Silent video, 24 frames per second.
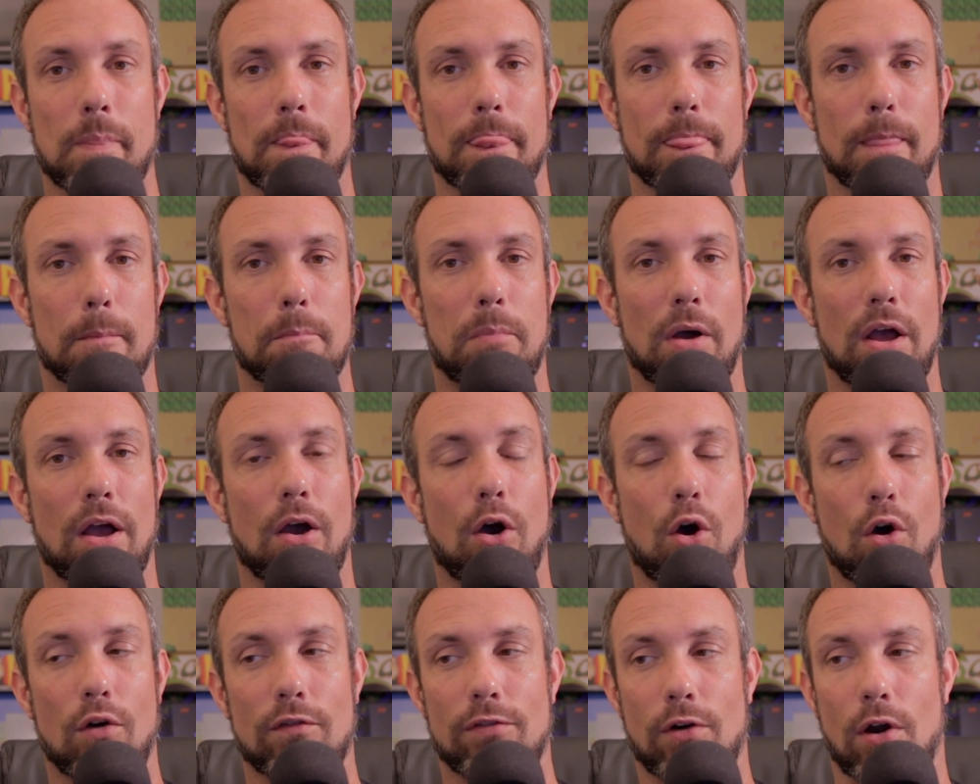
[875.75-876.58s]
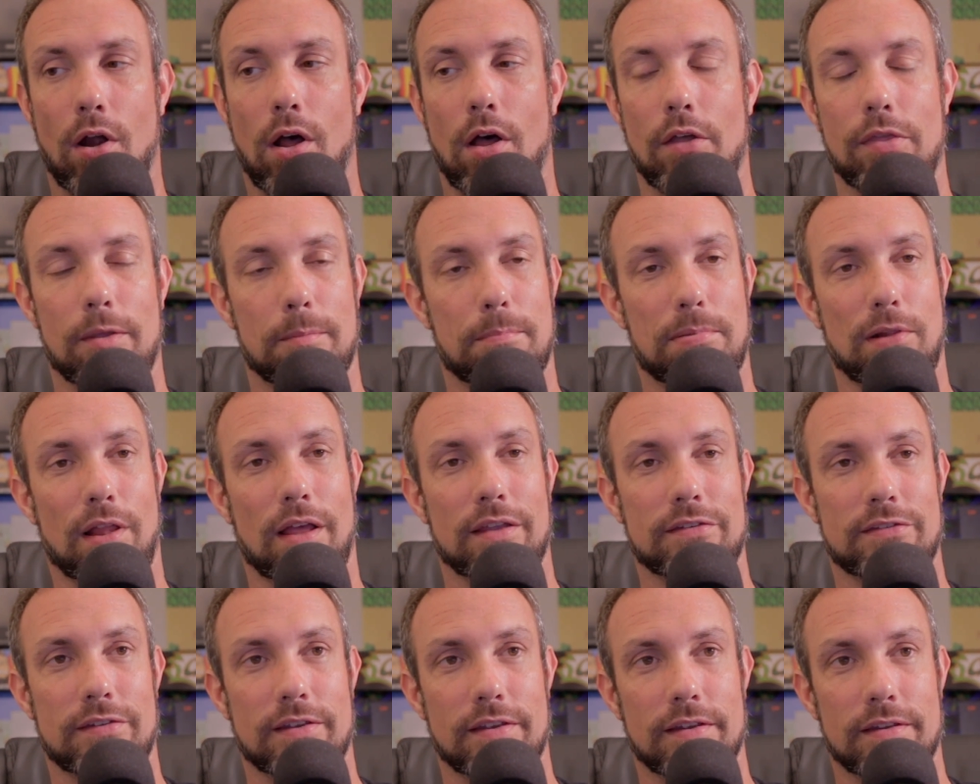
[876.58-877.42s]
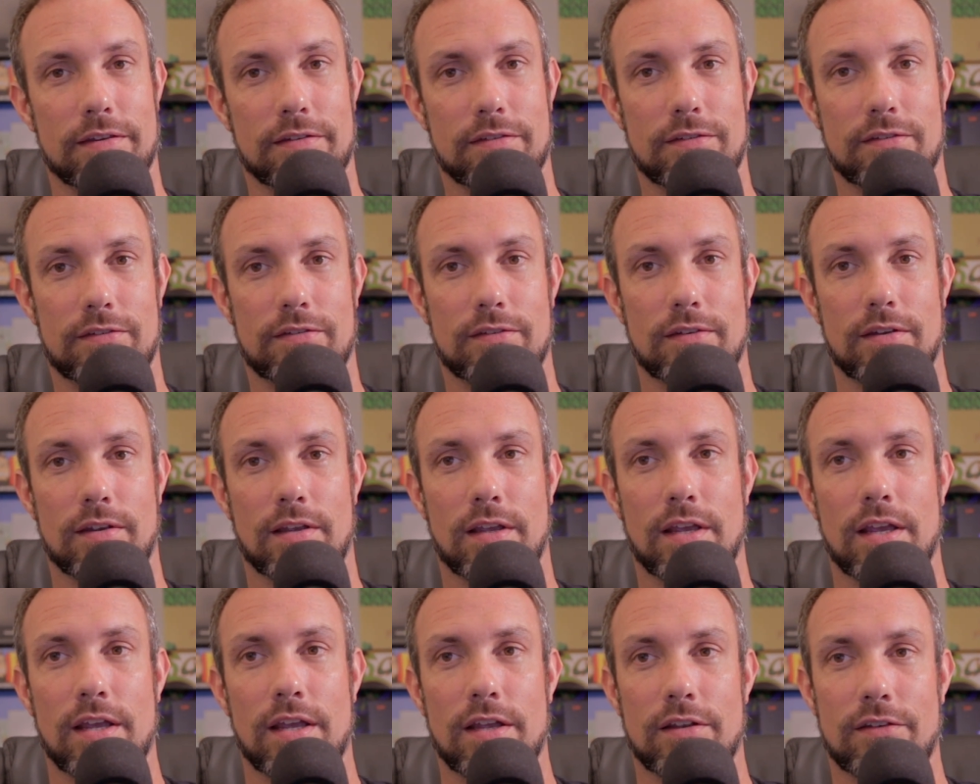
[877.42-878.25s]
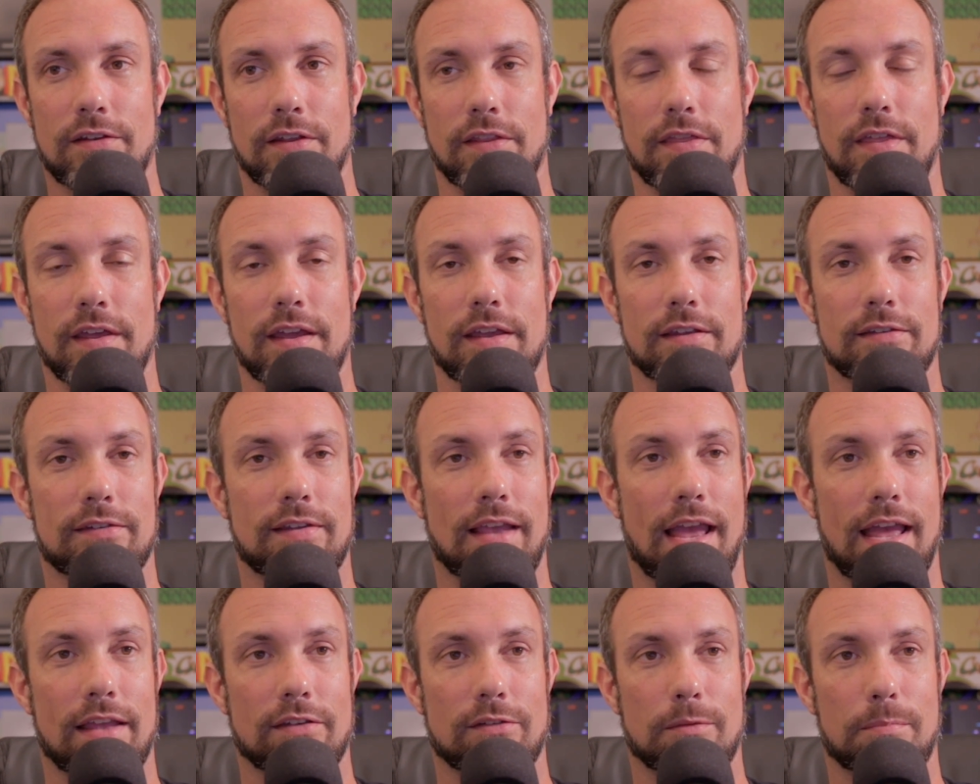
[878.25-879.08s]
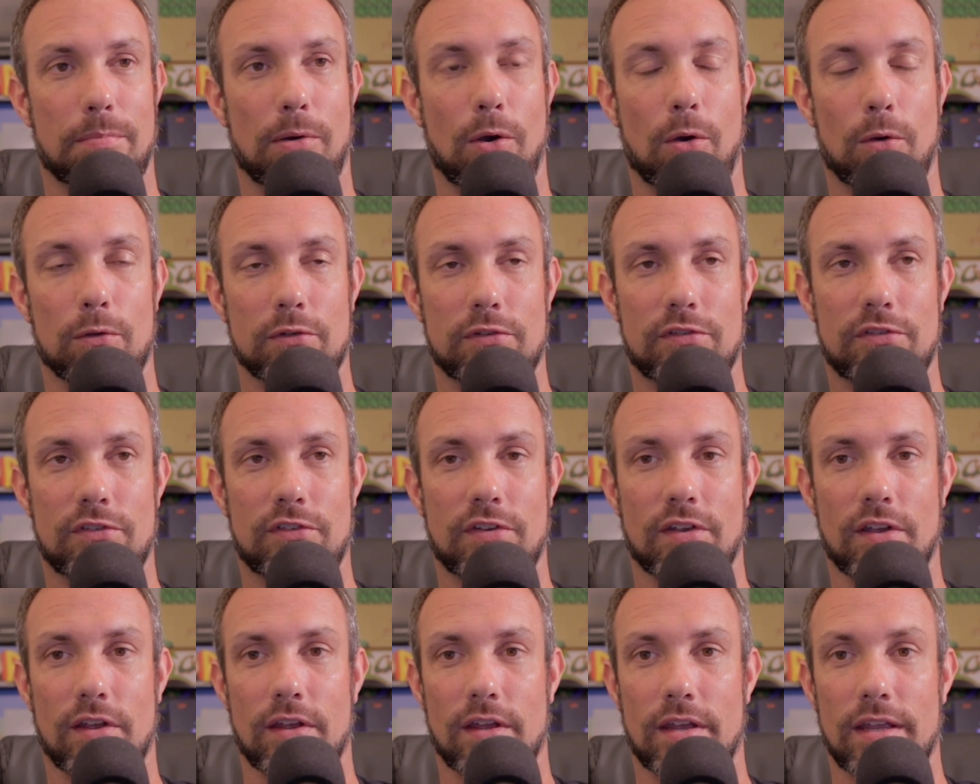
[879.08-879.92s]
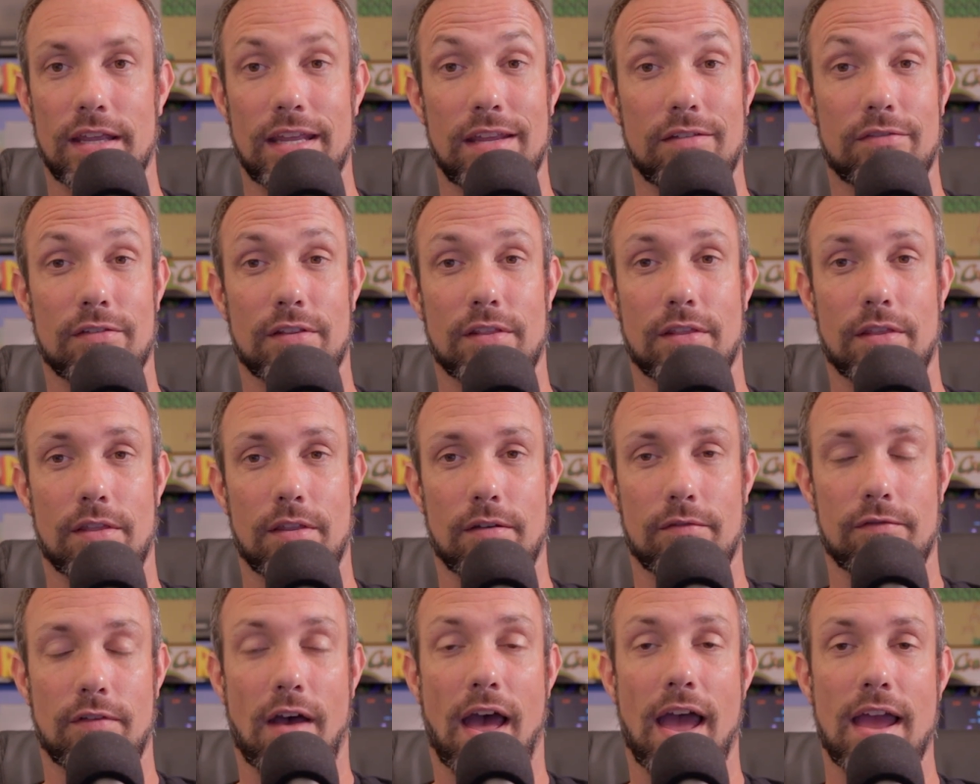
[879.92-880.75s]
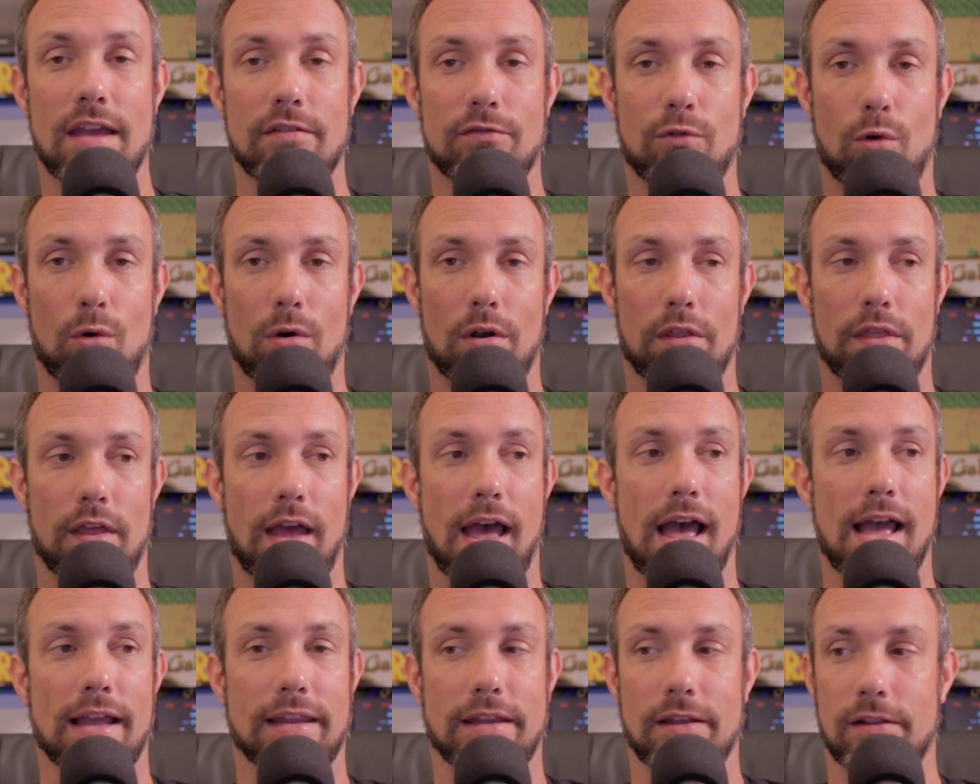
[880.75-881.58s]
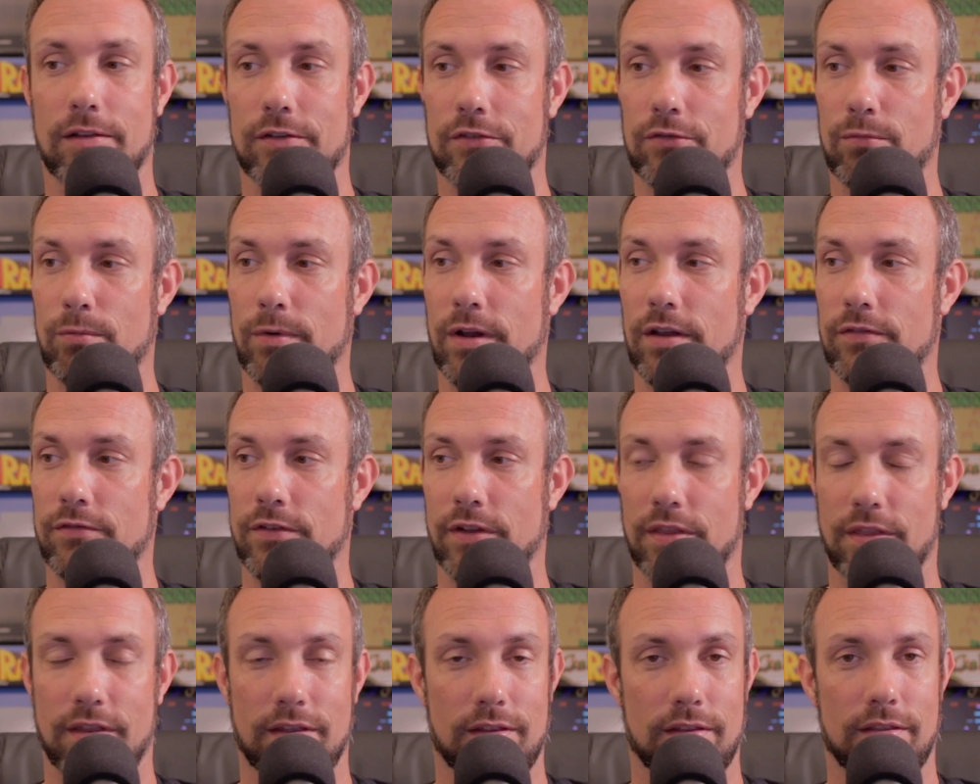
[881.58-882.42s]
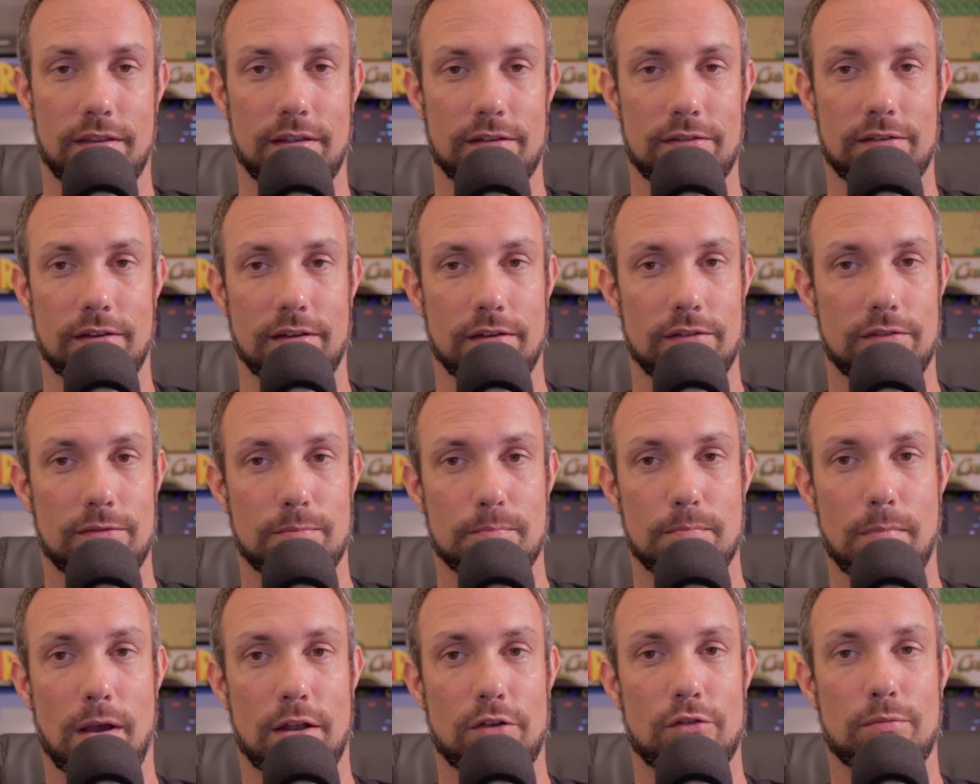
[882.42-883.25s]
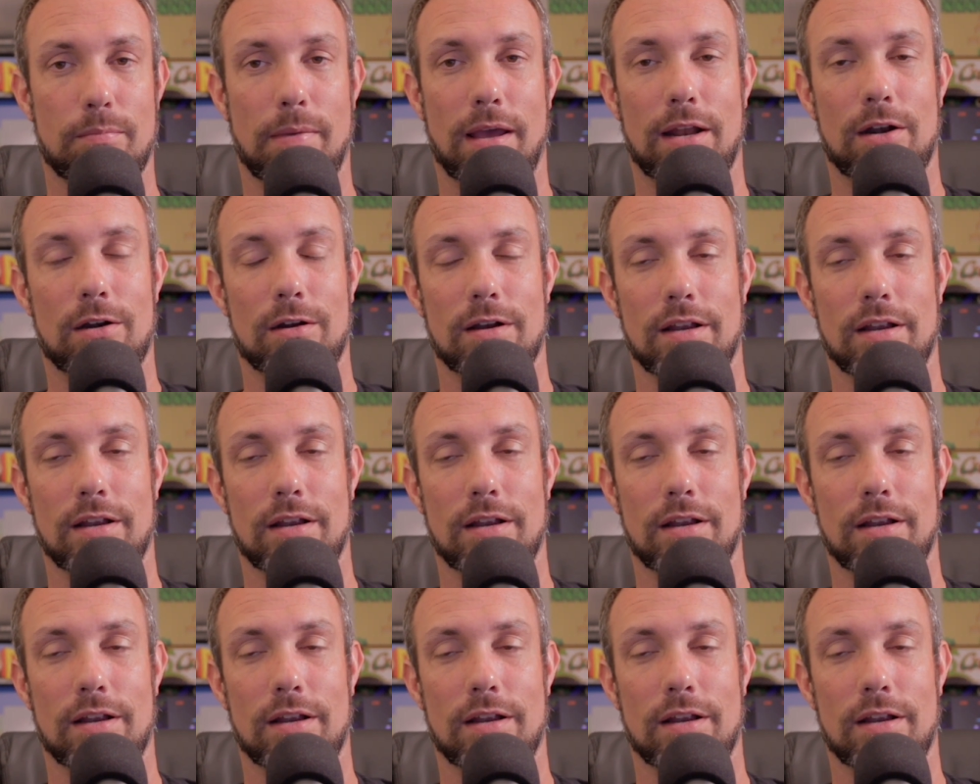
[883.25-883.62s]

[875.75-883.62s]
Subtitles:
but overall the pluses to this, as opposed to even the Vive or the Oculus Rift, this is much better.